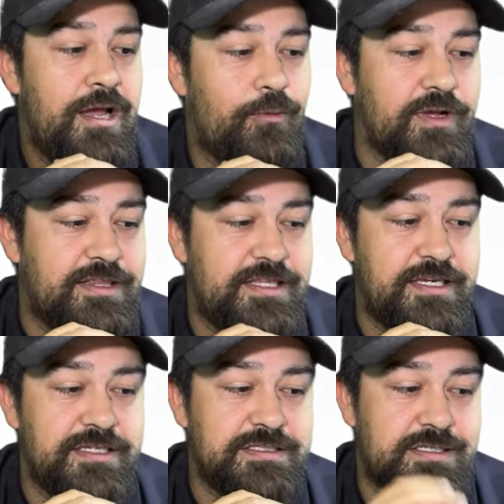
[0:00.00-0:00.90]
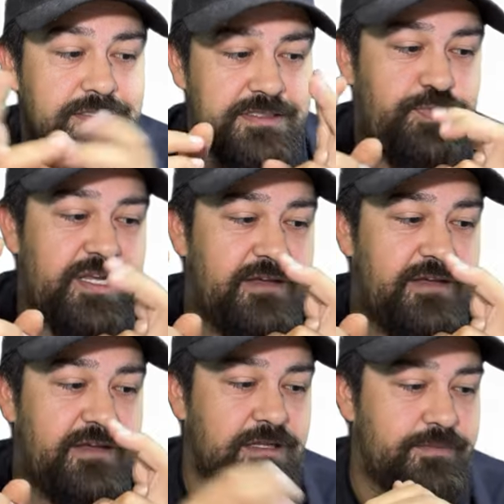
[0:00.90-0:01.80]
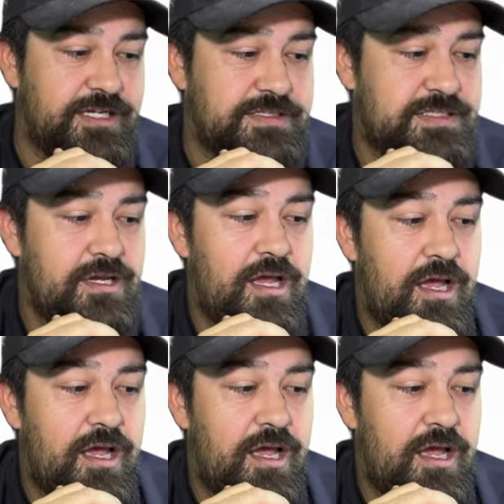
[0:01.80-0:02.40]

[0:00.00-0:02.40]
with these speedy filaments.